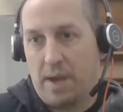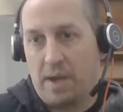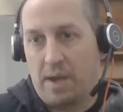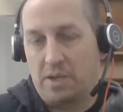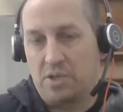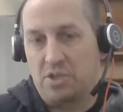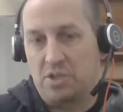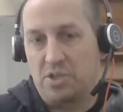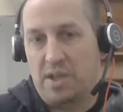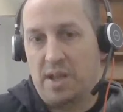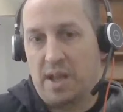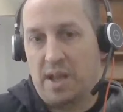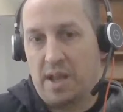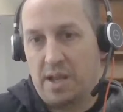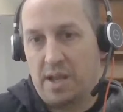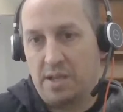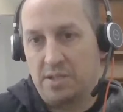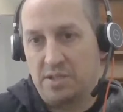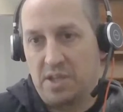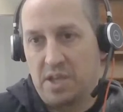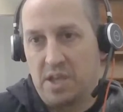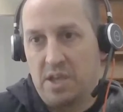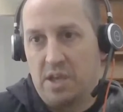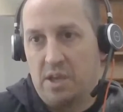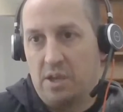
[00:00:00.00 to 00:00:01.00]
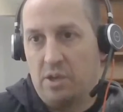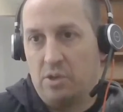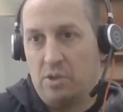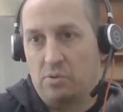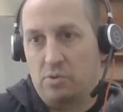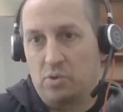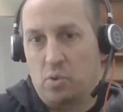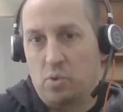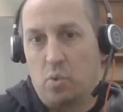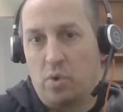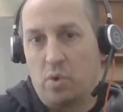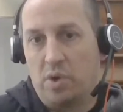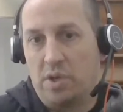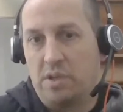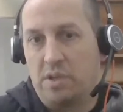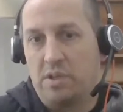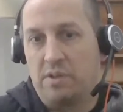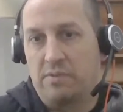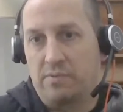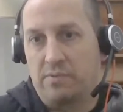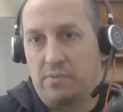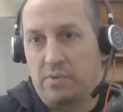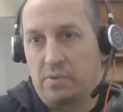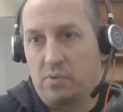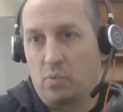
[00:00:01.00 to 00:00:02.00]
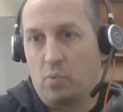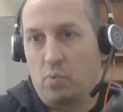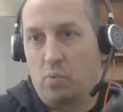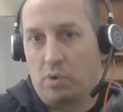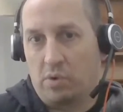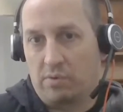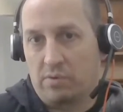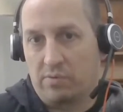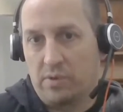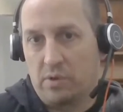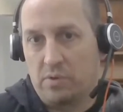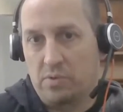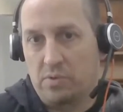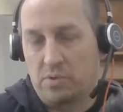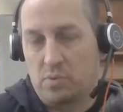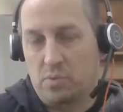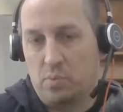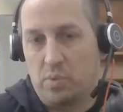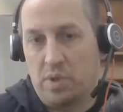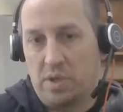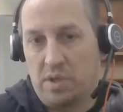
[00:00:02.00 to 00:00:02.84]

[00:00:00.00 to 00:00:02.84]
package that has 20 different workflows.